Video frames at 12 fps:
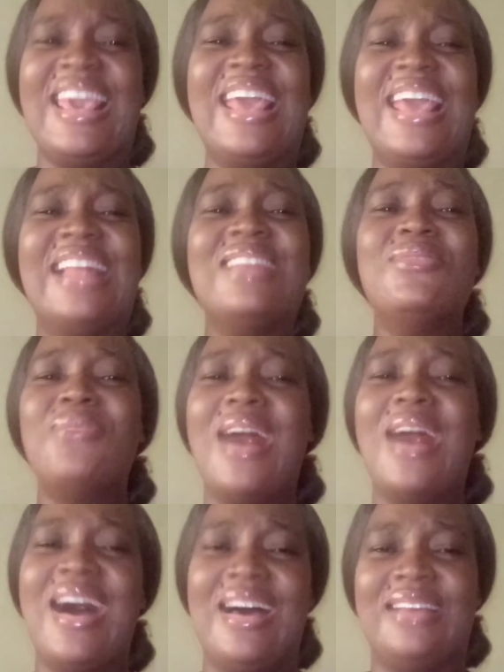El
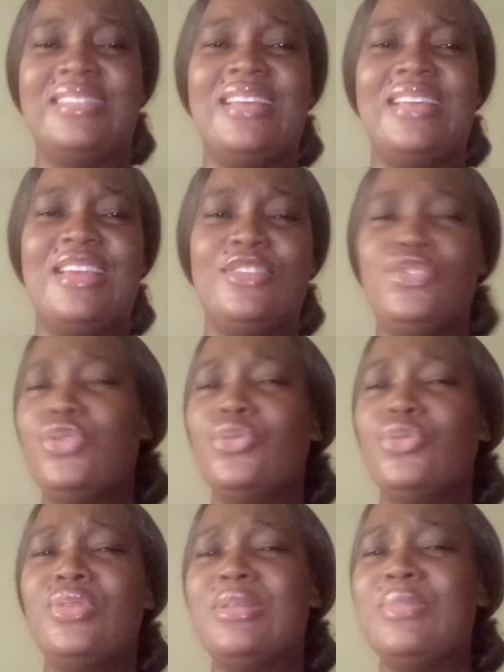Raha. Do you
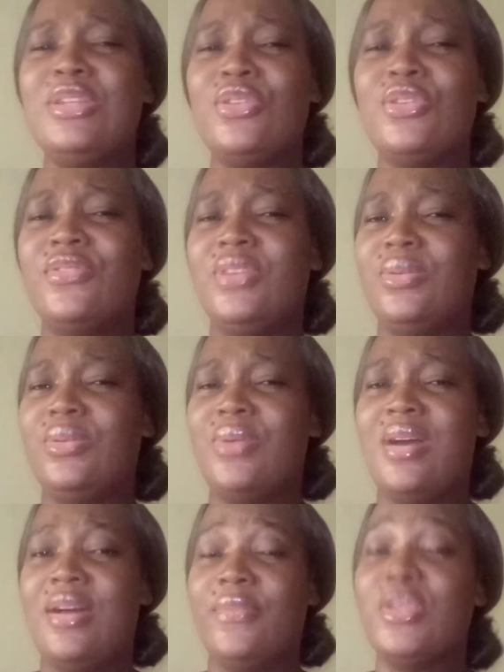know the meaning of El
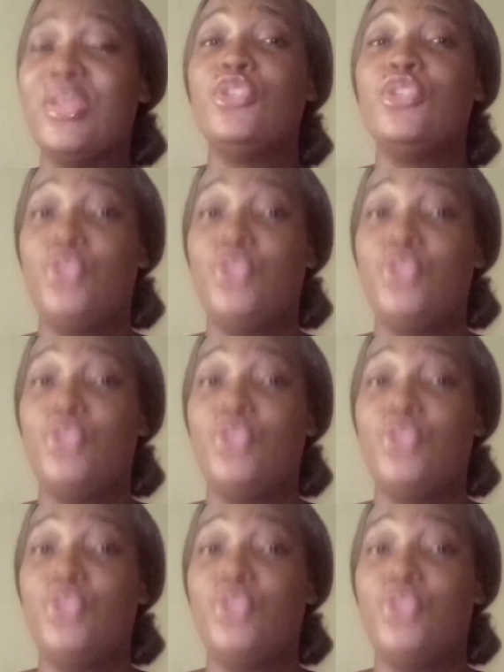Raha?